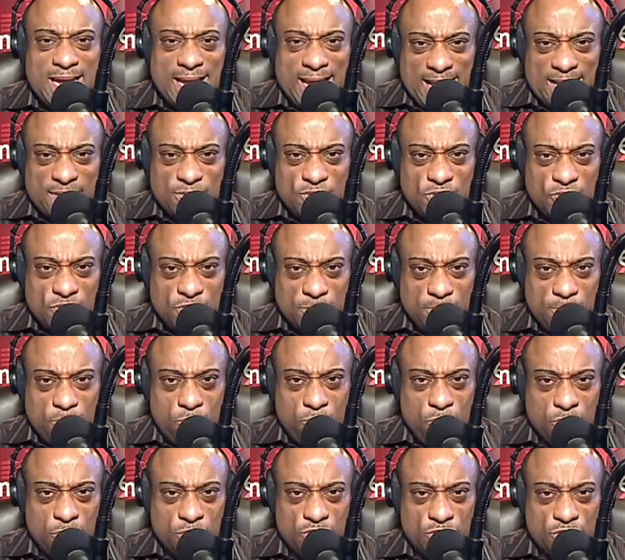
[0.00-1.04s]
and
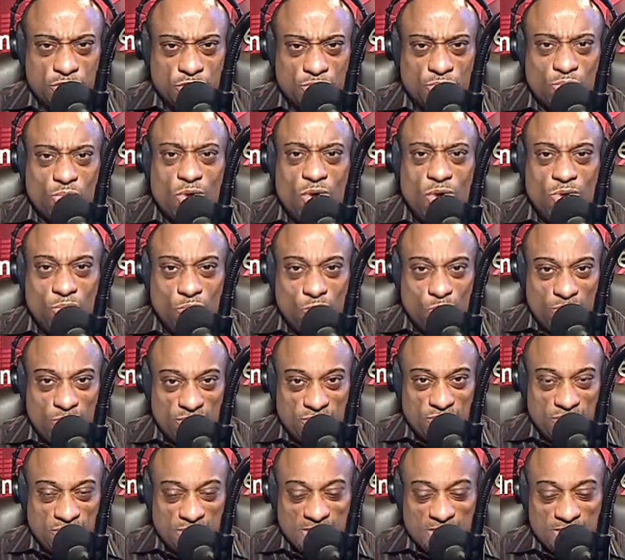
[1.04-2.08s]
support you
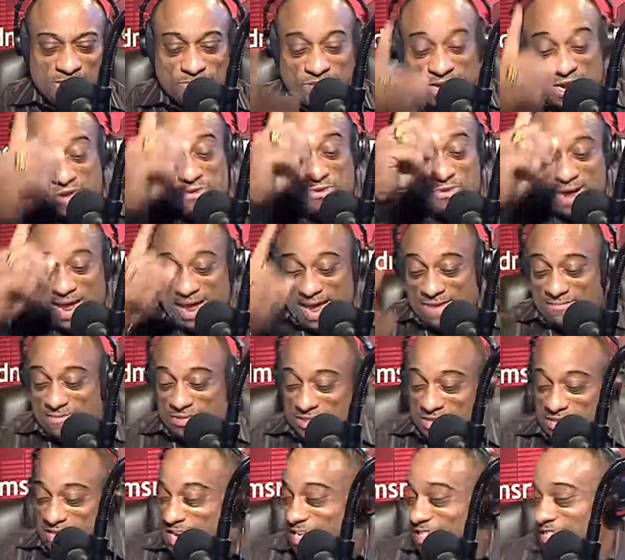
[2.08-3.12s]
with love. There you have it, the